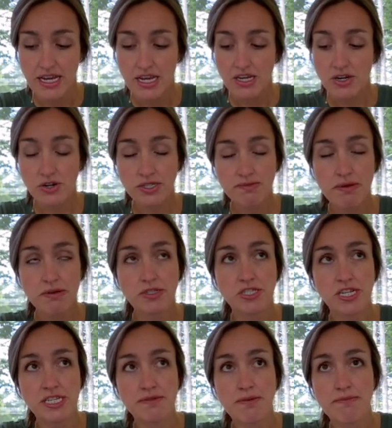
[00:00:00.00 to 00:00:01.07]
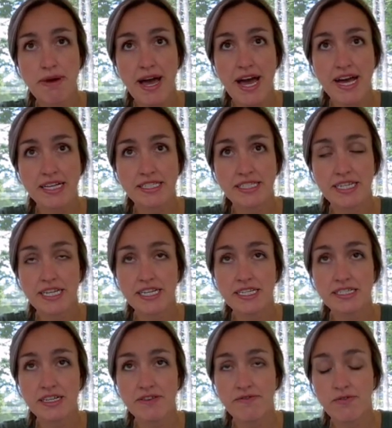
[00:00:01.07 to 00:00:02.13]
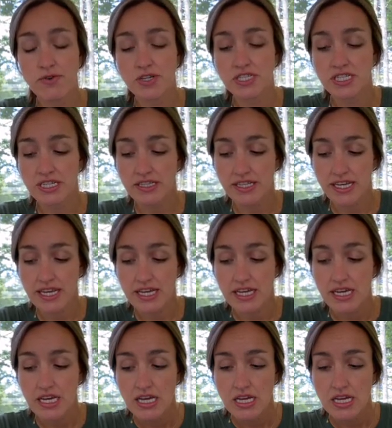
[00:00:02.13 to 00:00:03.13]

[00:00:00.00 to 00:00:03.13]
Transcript: no judgment passed, it is unfortunately